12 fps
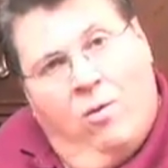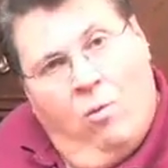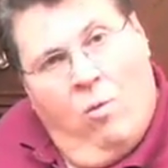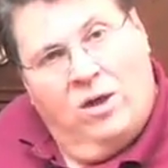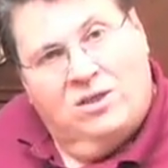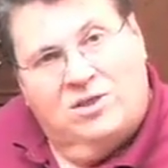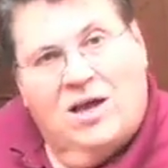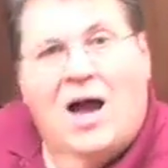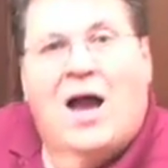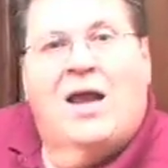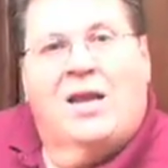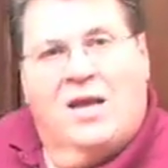one
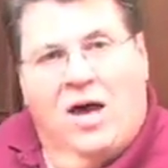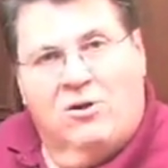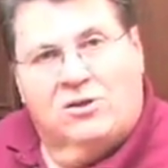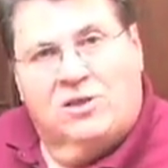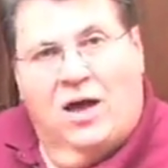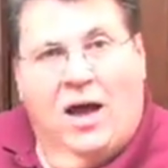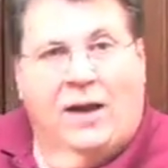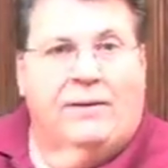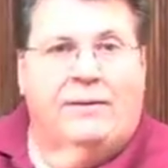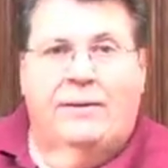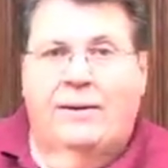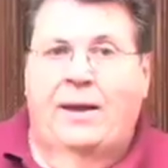side and the other side.
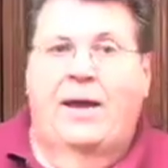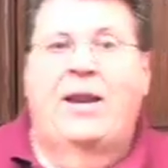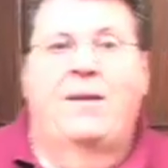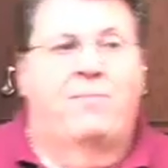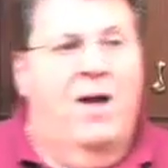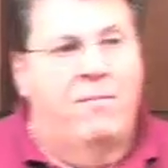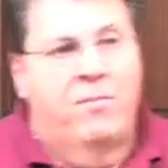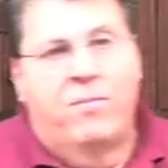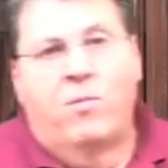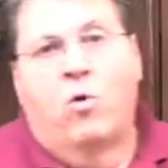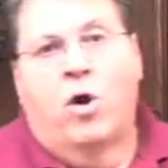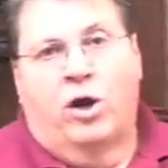And they'd probably
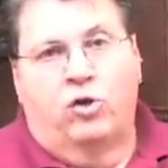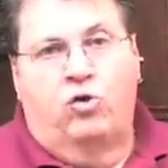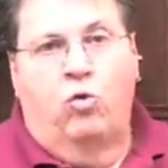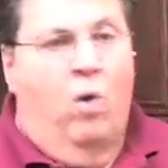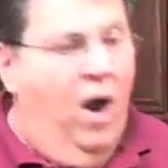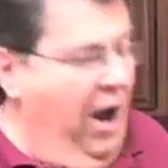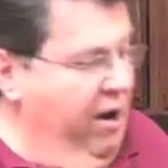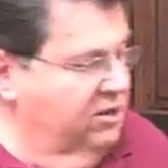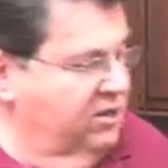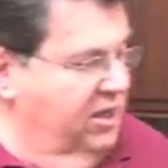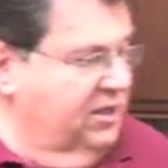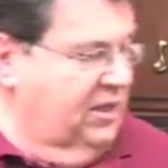be working 2
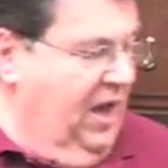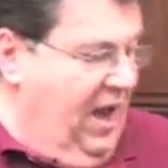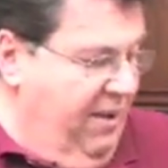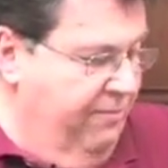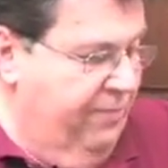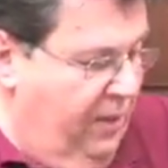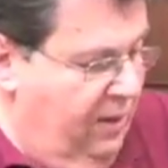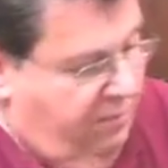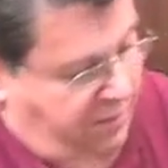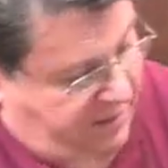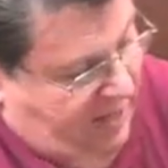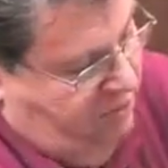irons at a time,
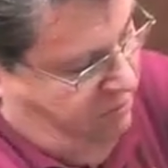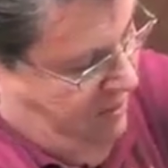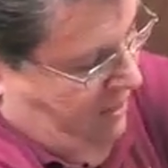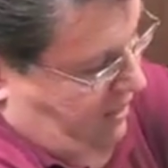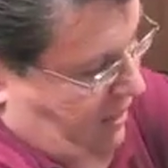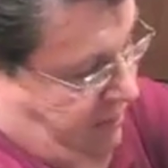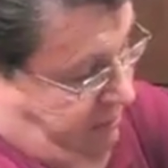but that's what they did,